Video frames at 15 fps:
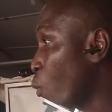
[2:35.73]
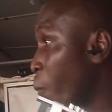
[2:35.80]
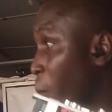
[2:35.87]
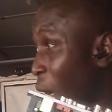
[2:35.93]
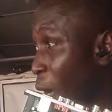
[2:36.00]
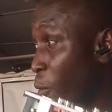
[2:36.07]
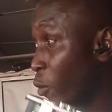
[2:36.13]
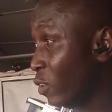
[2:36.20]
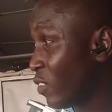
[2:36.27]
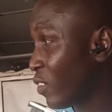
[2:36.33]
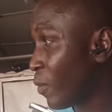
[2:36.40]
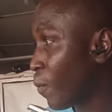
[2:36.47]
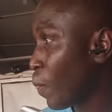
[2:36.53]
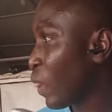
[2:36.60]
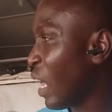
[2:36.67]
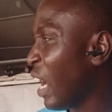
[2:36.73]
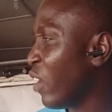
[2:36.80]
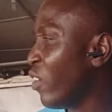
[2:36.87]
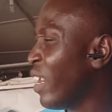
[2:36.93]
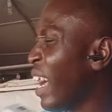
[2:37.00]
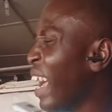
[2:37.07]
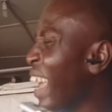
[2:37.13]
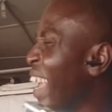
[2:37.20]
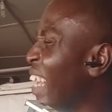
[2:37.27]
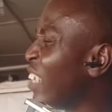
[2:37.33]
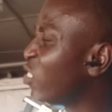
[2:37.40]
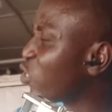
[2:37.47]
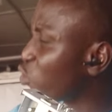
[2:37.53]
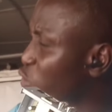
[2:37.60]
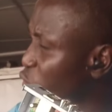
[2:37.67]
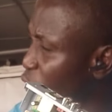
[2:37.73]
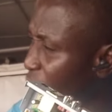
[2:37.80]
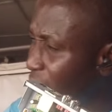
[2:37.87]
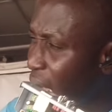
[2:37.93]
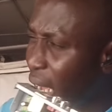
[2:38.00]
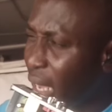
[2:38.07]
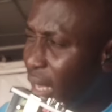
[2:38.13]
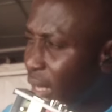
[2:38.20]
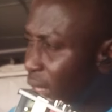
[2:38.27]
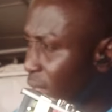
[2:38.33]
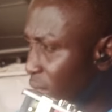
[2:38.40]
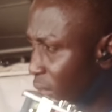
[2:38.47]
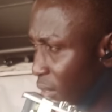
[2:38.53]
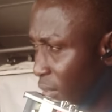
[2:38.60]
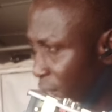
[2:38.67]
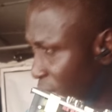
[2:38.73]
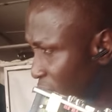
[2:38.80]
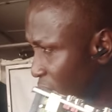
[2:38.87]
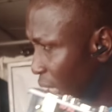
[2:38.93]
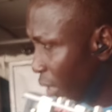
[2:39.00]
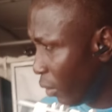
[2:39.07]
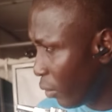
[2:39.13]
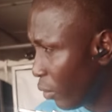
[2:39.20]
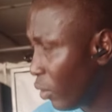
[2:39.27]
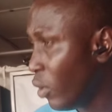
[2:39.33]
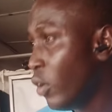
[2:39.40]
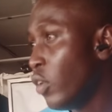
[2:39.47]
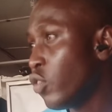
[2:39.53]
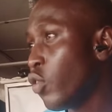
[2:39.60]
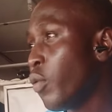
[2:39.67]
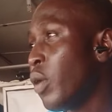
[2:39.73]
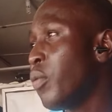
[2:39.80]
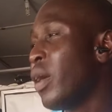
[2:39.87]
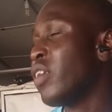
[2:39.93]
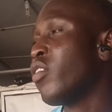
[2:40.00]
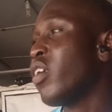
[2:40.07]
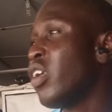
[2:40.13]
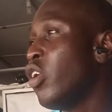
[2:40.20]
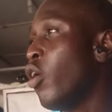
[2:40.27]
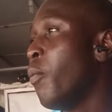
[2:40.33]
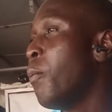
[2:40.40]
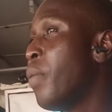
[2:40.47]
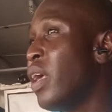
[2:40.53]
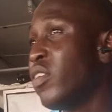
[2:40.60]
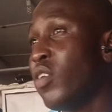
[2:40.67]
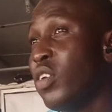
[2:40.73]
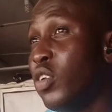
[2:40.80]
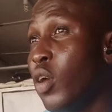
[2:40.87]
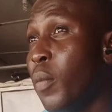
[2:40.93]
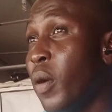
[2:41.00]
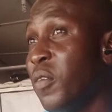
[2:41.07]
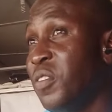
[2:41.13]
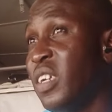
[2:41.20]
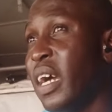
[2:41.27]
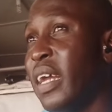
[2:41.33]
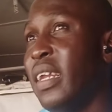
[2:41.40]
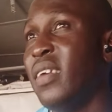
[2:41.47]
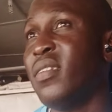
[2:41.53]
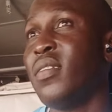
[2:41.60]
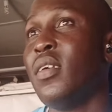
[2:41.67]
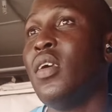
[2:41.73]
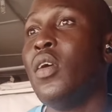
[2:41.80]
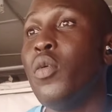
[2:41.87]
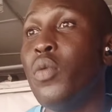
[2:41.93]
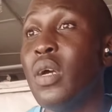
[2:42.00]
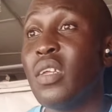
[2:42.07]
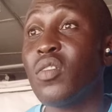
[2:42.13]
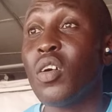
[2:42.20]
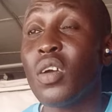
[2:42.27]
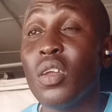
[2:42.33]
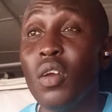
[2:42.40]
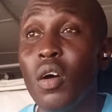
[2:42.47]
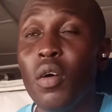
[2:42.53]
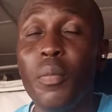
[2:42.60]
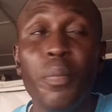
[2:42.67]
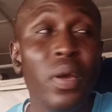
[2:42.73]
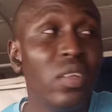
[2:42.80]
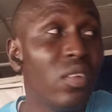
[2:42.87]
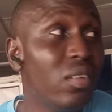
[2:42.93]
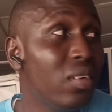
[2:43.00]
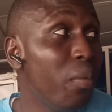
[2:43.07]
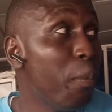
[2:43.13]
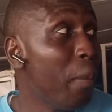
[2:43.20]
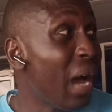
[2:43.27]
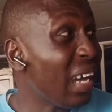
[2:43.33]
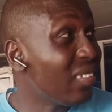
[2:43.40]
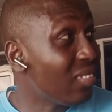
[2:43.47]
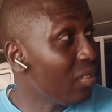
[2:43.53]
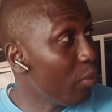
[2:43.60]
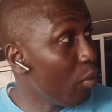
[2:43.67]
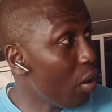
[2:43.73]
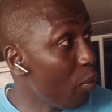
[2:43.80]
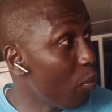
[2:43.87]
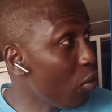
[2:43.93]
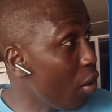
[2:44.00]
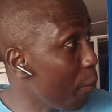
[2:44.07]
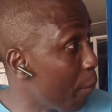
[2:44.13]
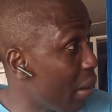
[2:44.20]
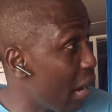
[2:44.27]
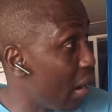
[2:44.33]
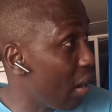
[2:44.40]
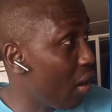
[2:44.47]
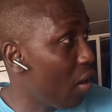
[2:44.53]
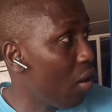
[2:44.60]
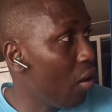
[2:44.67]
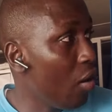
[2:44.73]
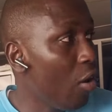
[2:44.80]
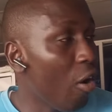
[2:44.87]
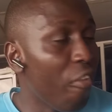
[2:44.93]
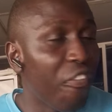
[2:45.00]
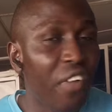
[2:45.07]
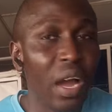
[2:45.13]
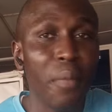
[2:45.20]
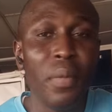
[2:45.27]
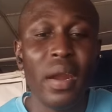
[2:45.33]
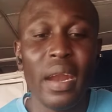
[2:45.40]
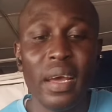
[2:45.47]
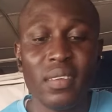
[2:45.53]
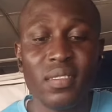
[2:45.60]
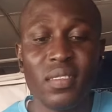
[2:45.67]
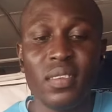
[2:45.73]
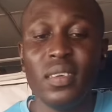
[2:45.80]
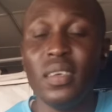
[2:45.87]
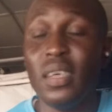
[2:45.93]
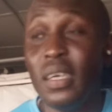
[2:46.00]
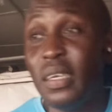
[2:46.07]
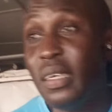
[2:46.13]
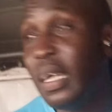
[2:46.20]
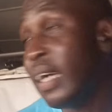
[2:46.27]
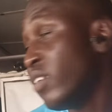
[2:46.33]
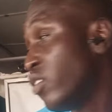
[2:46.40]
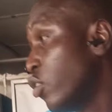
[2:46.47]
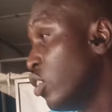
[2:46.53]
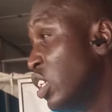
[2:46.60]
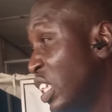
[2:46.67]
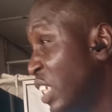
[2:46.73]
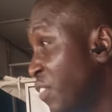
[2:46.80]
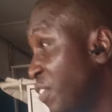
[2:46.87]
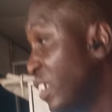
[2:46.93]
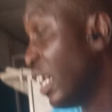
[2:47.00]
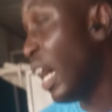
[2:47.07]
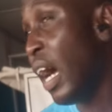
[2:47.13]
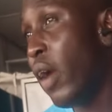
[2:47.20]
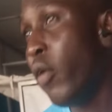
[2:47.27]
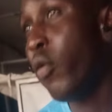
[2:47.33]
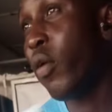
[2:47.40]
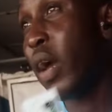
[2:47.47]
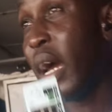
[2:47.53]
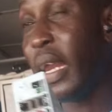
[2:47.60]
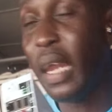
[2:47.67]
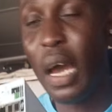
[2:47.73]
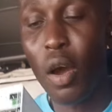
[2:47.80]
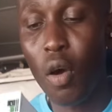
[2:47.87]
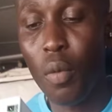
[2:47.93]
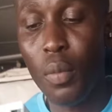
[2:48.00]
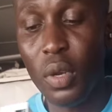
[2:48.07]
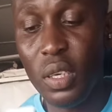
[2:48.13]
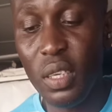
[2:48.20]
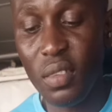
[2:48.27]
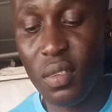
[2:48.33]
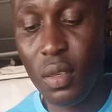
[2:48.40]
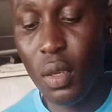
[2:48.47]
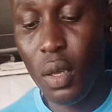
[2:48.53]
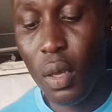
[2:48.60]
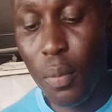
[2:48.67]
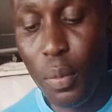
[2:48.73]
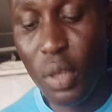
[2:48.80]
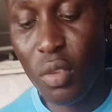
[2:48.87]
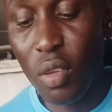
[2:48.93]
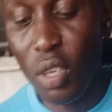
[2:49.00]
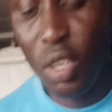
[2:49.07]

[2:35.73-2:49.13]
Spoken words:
will buy what? Another extra DVR. So when we are talking of based on the number of channels, we are talking of based on the maximum number of cameras that your DVR can accommodate. Based on